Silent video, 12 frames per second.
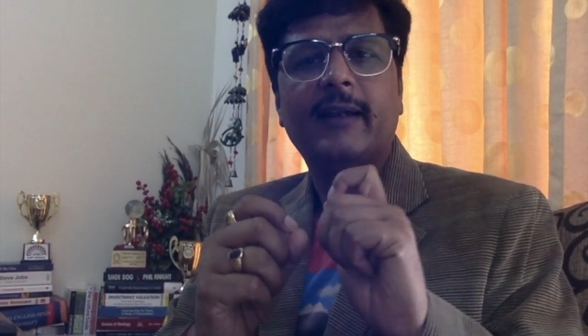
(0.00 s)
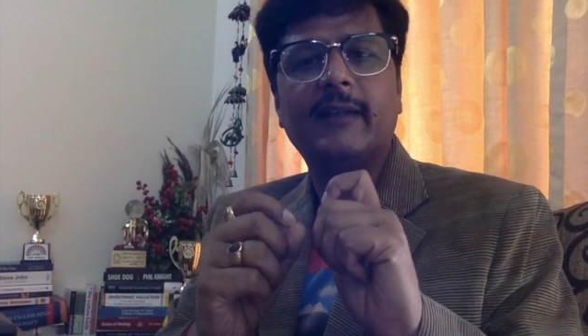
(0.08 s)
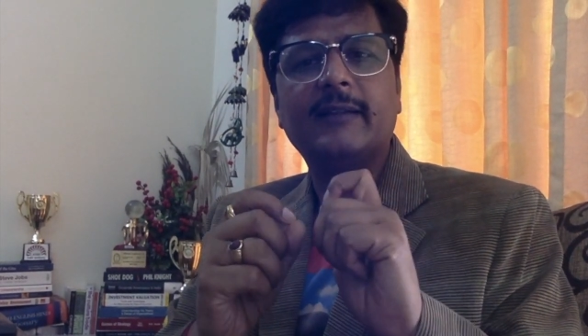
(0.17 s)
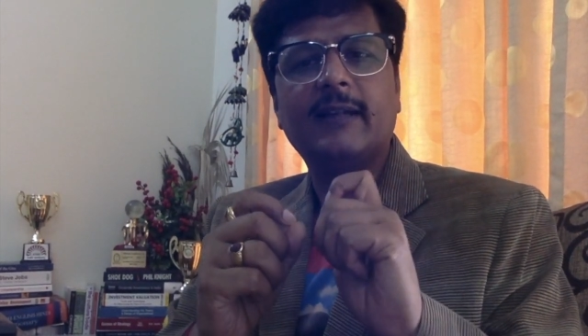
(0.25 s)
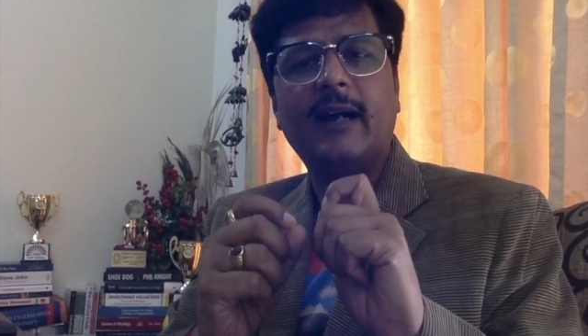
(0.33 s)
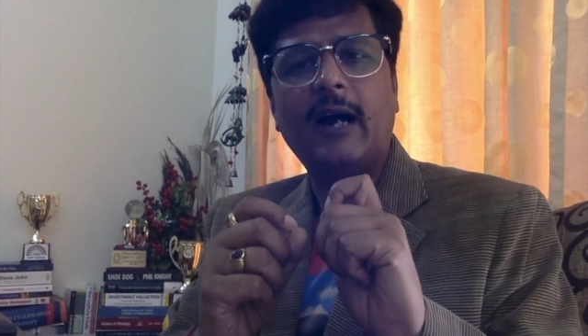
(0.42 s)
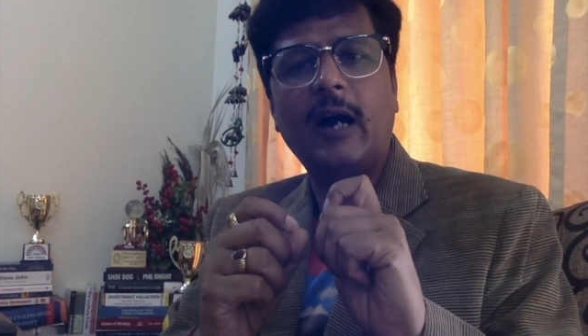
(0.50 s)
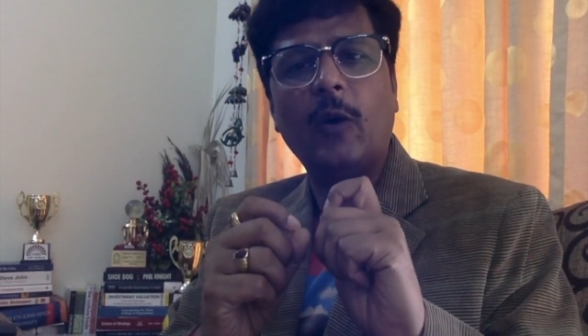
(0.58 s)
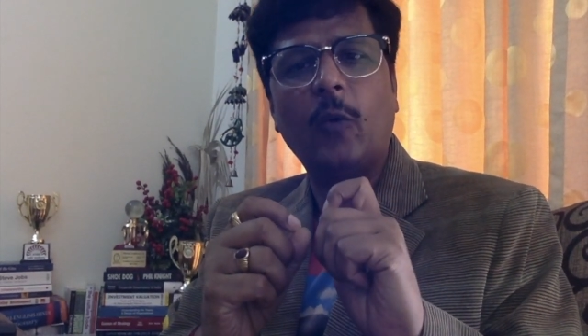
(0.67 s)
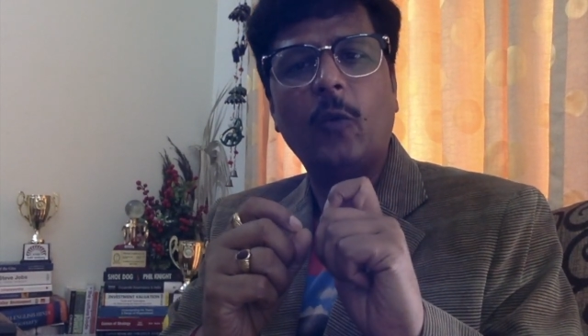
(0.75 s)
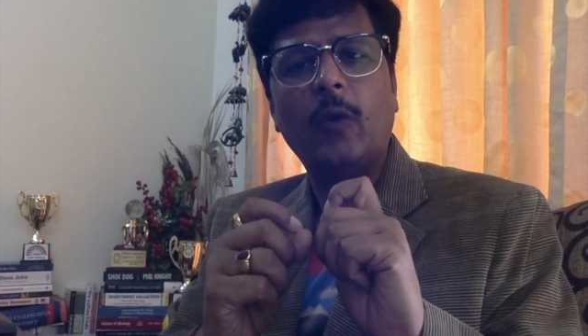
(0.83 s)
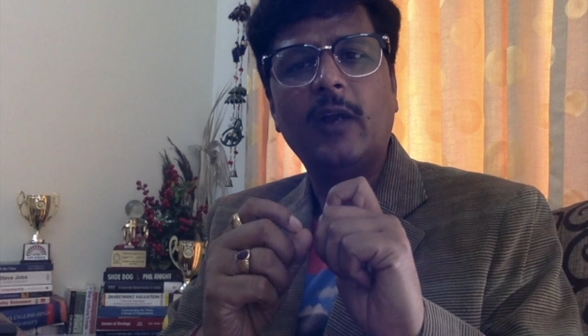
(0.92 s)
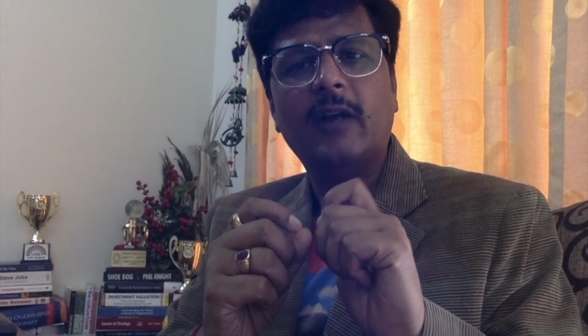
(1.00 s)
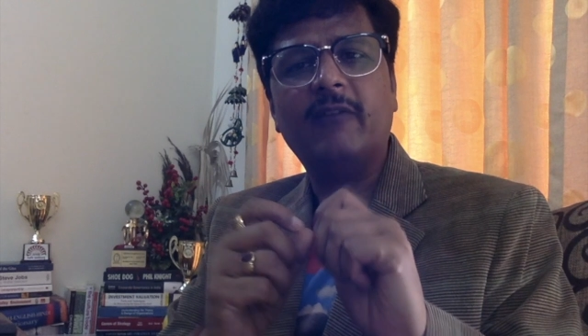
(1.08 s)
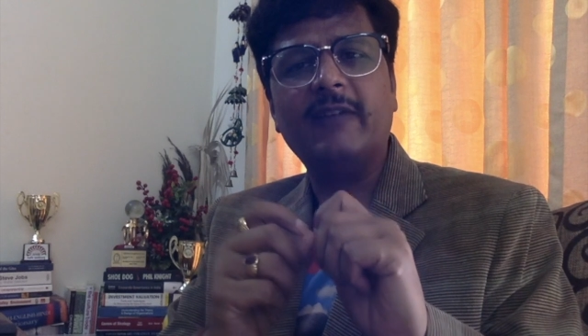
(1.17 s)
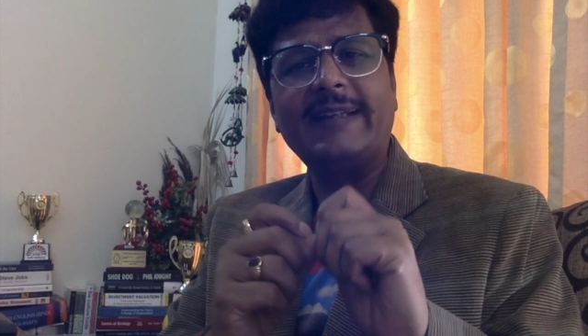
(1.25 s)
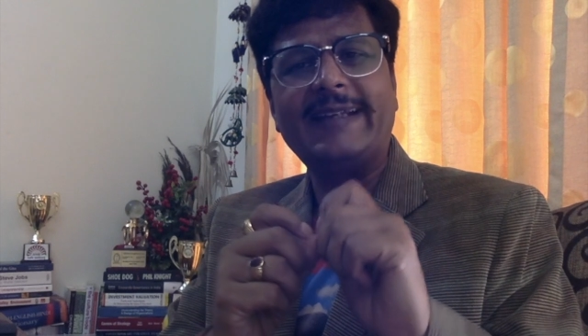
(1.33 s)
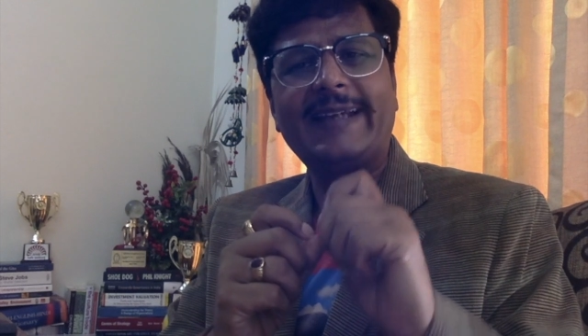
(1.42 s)
as how
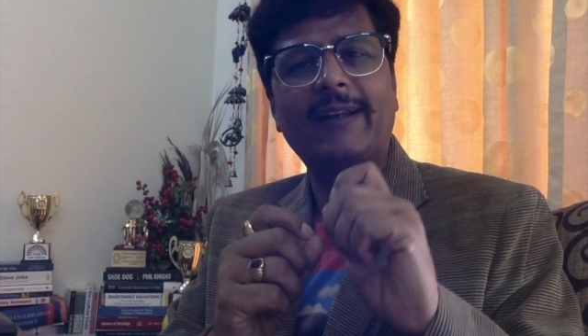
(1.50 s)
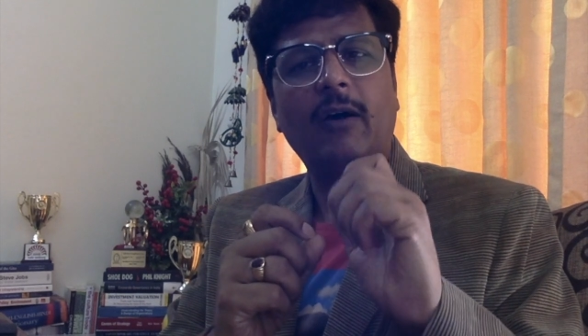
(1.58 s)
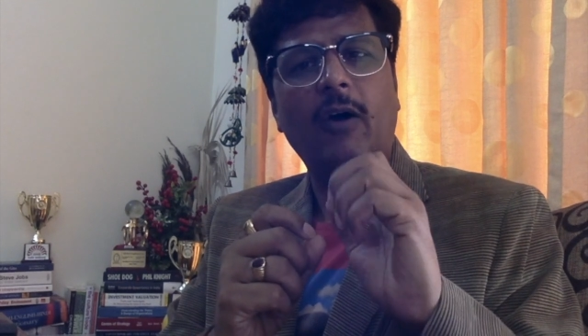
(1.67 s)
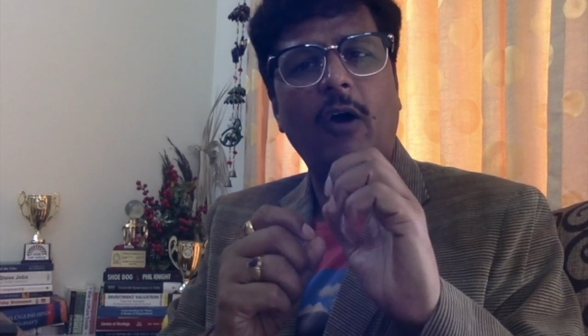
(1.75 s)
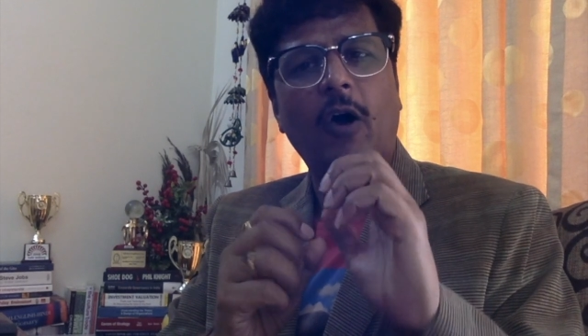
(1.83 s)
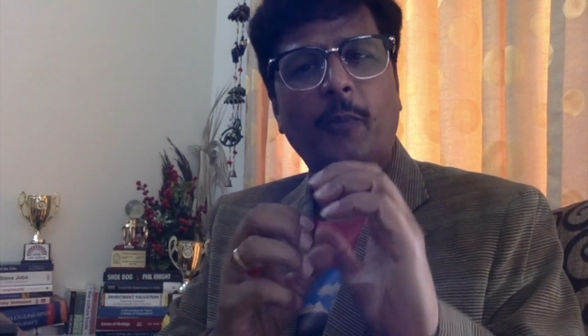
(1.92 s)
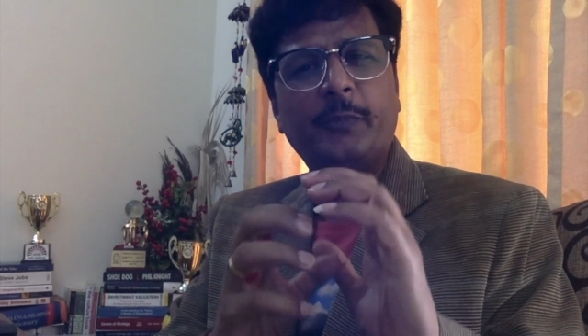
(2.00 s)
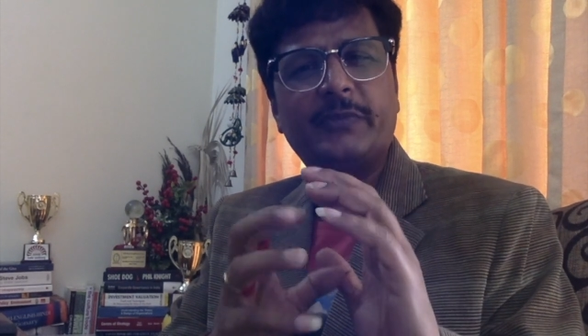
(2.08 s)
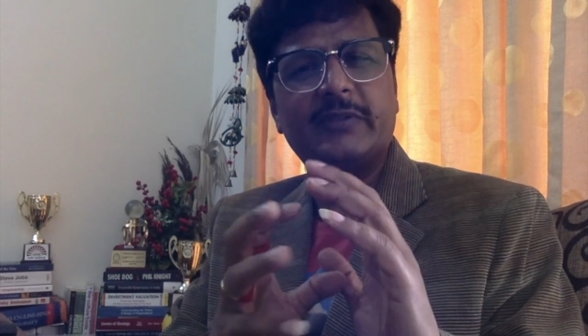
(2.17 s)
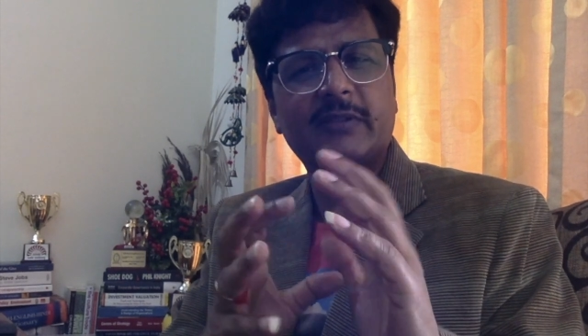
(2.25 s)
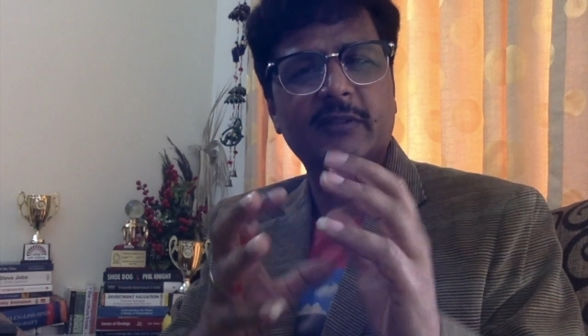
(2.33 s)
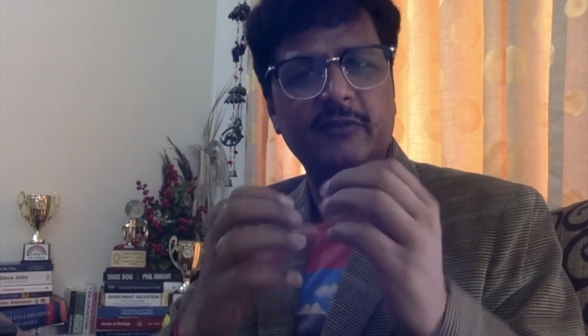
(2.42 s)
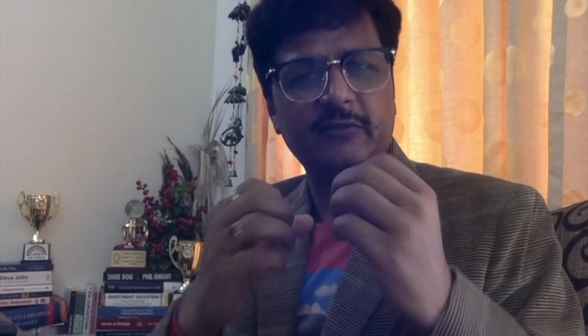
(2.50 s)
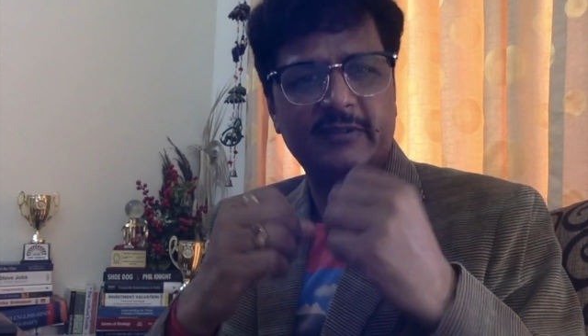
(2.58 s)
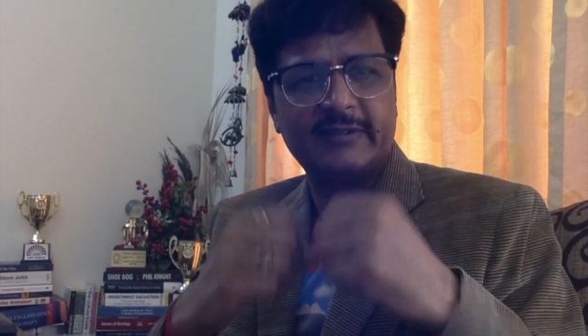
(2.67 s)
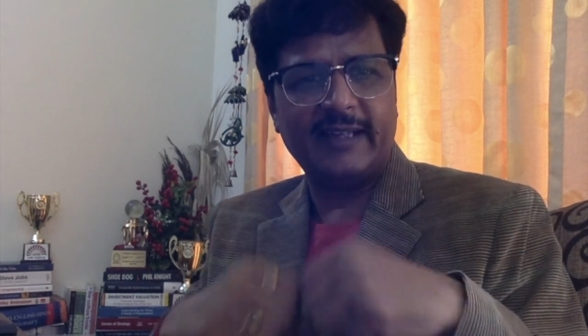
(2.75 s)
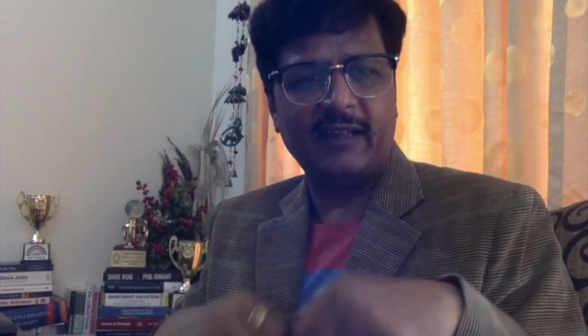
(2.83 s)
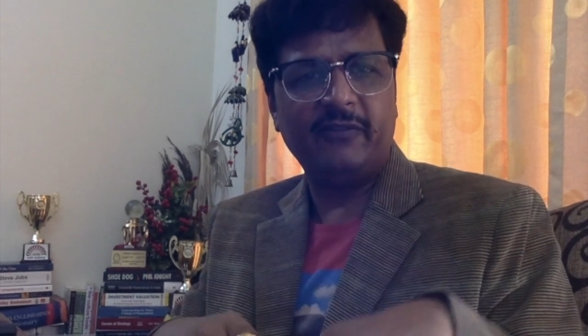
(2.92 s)
one can observe
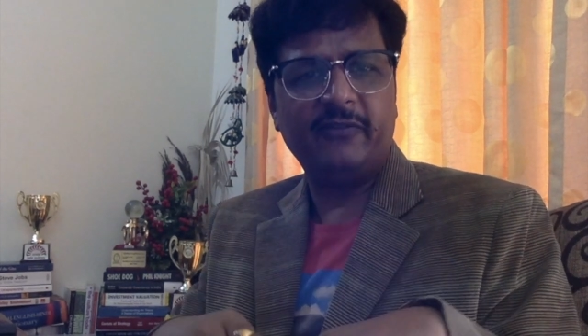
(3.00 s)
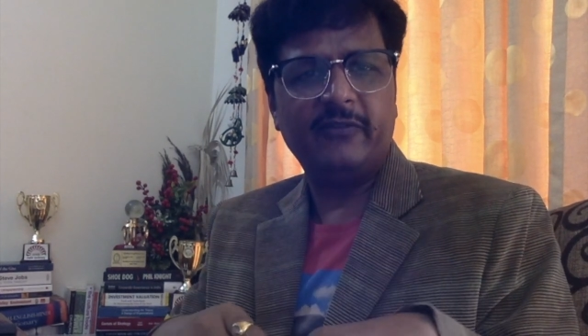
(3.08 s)
self